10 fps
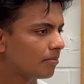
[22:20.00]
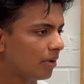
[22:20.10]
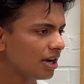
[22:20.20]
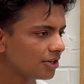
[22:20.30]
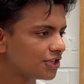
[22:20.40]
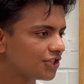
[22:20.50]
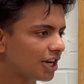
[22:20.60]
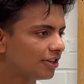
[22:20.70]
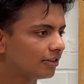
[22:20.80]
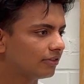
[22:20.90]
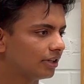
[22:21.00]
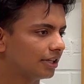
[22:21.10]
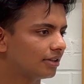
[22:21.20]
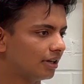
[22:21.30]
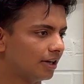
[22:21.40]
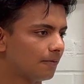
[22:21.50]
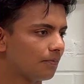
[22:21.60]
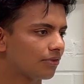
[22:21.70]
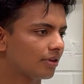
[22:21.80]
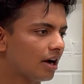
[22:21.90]
My understanding of like
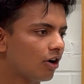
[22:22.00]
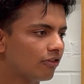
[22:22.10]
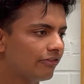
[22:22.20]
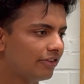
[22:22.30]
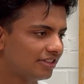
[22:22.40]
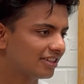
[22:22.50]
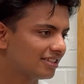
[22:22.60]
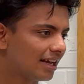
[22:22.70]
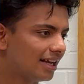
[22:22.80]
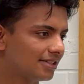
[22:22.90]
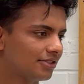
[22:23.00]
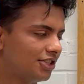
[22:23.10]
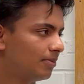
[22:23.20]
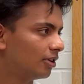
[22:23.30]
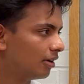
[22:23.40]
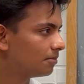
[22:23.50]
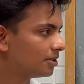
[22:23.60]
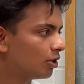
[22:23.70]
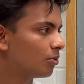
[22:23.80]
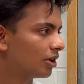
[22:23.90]
how physics has
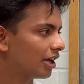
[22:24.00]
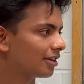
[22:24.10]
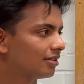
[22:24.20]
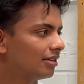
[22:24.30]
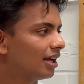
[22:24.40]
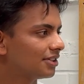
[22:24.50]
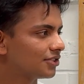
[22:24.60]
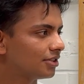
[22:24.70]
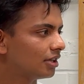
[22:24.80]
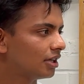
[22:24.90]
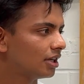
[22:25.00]
developed over like last